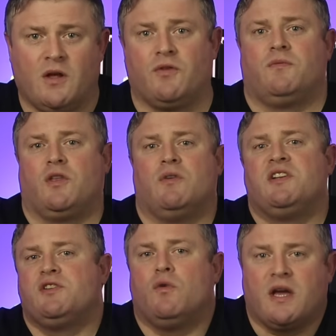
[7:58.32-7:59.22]
Now, there
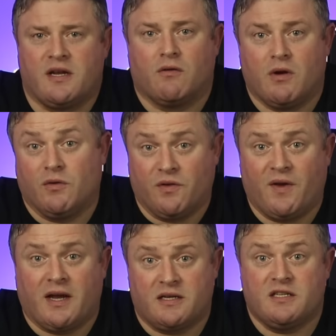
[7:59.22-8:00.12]
is no getting around the
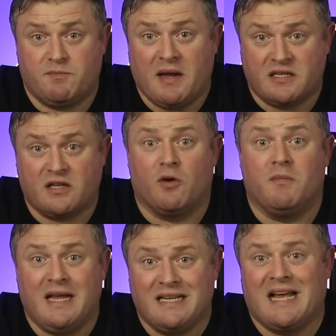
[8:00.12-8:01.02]
fact
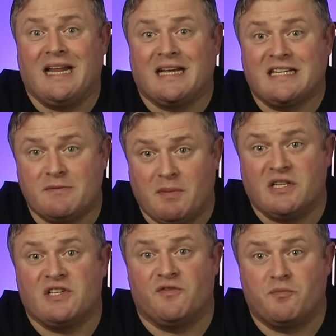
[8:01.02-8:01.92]
SpaceTherm is an
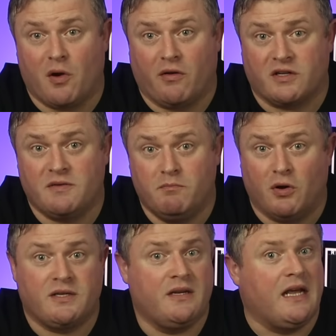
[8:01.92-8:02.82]
expensive product,
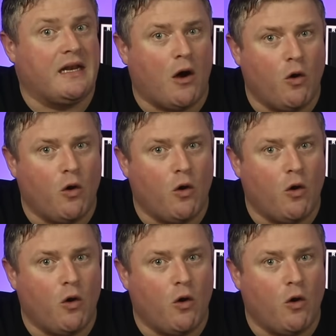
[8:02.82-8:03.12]
but it